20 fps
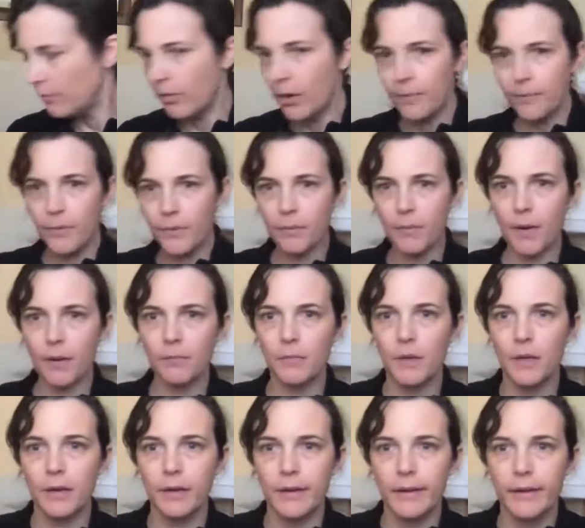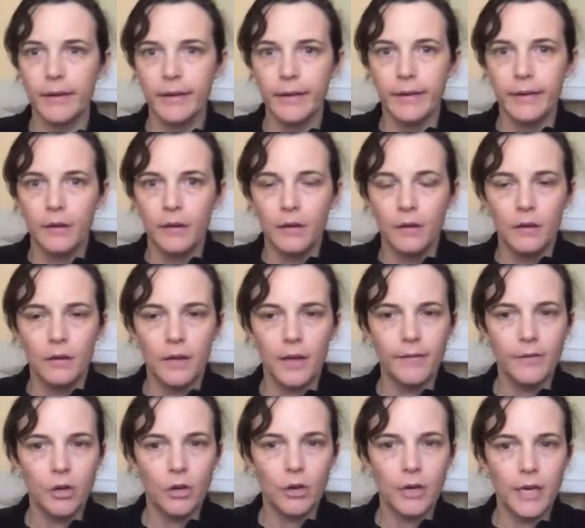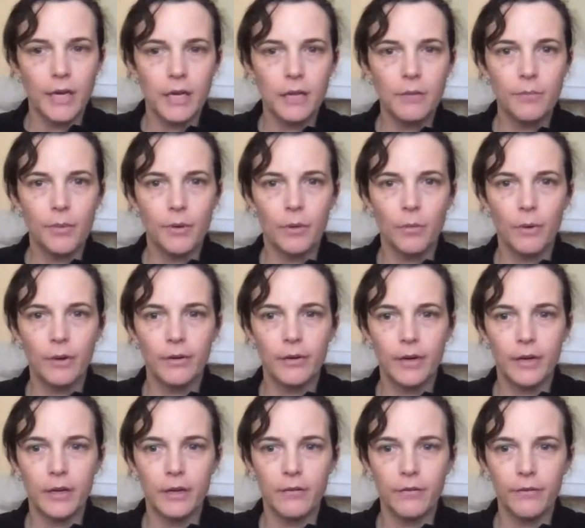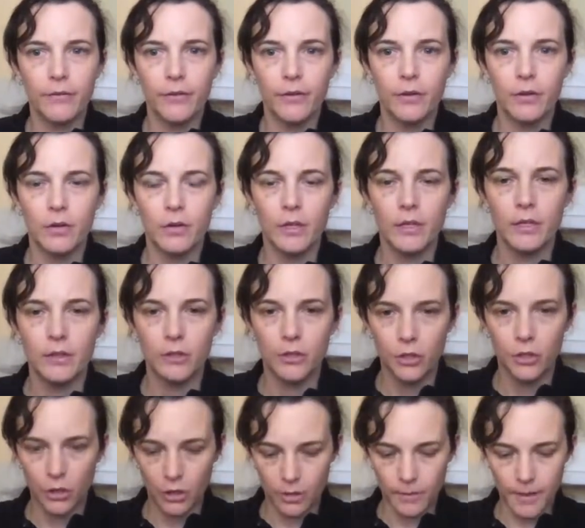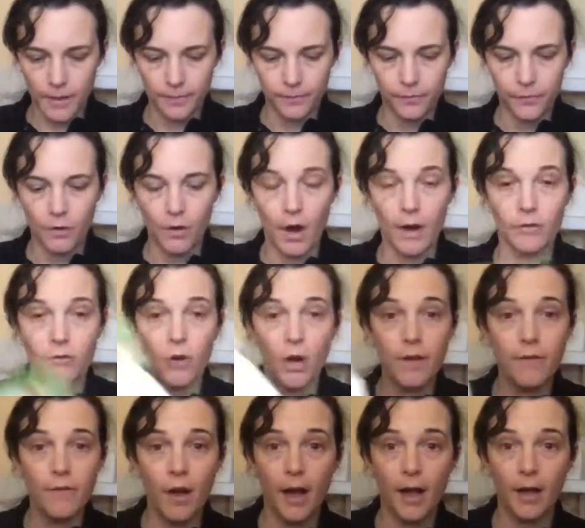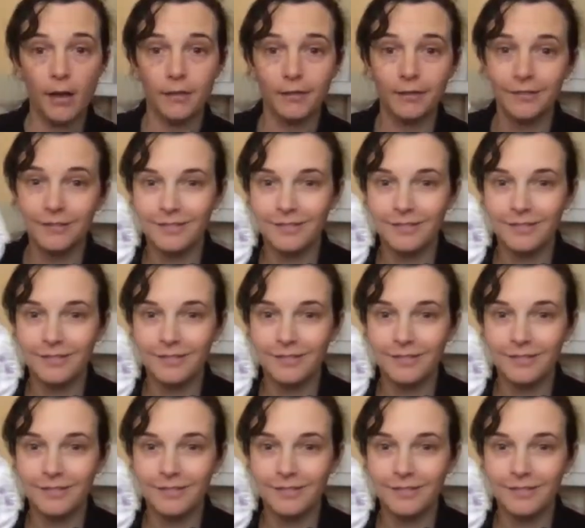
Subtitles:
Pop them up. I haven't got any, but I'm wondering if it's not showing me. All right, Grovire.